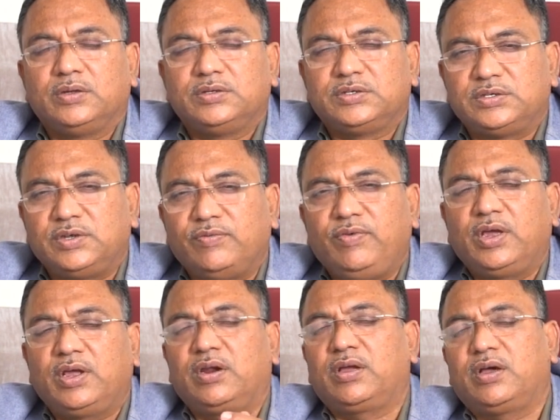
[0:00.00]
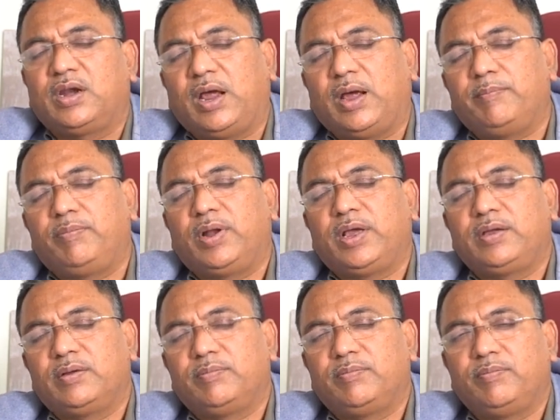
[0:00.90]
Severe cramp
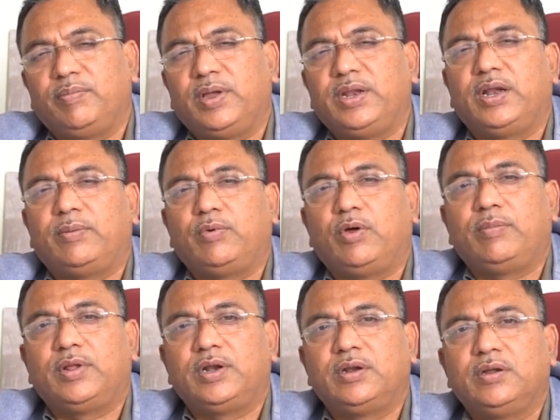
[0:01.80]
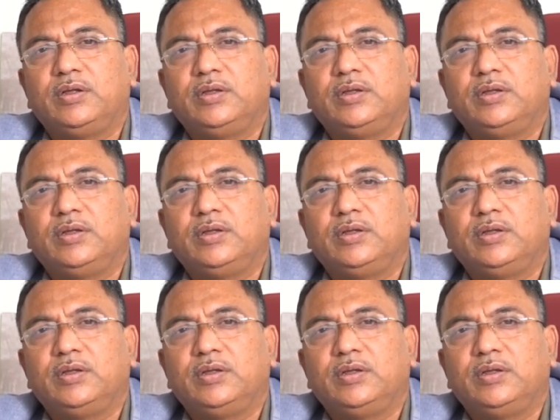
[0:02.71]
like pain in abdomen,